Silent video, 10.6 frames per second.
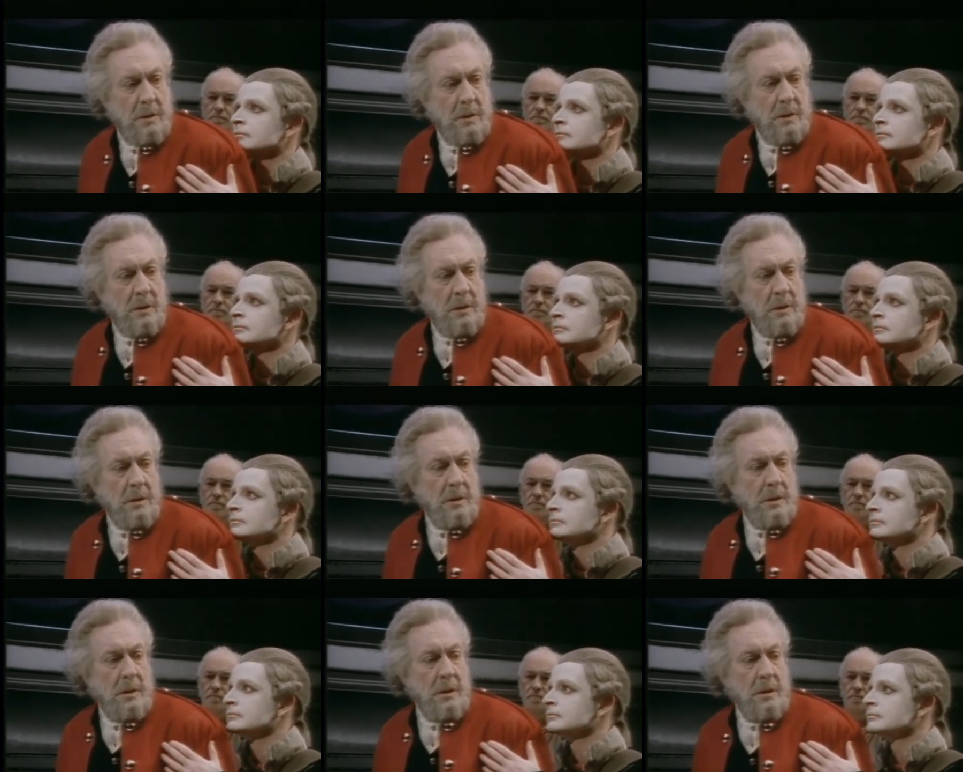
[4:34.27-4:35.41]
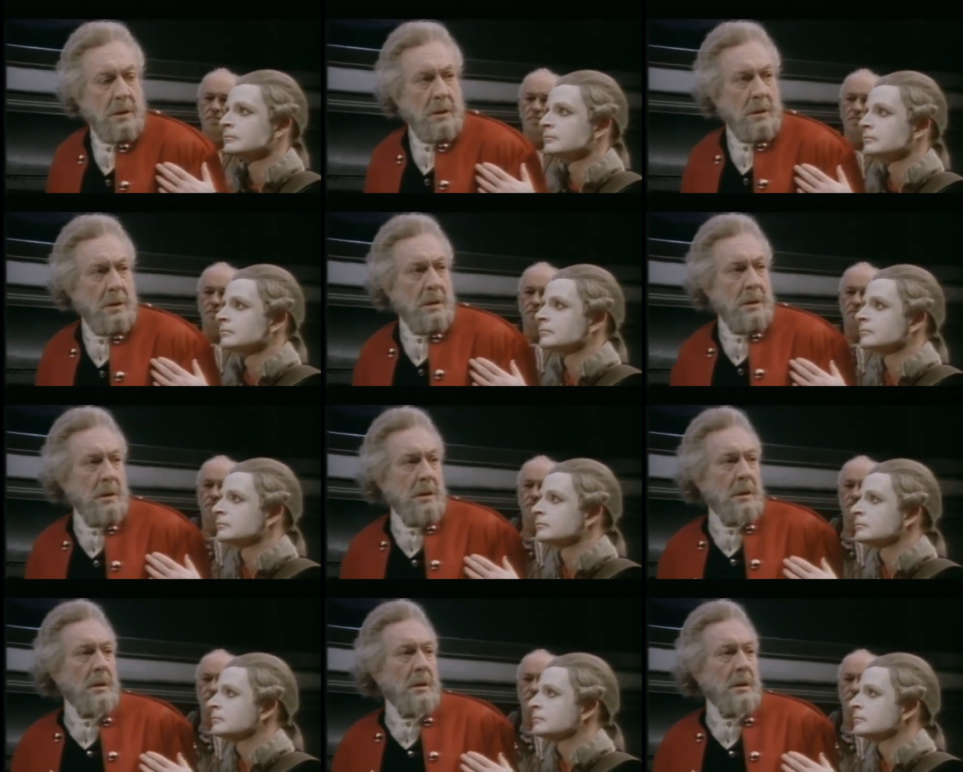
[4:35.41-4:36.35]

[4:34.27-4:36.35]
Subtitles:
No one is speaking in this clip.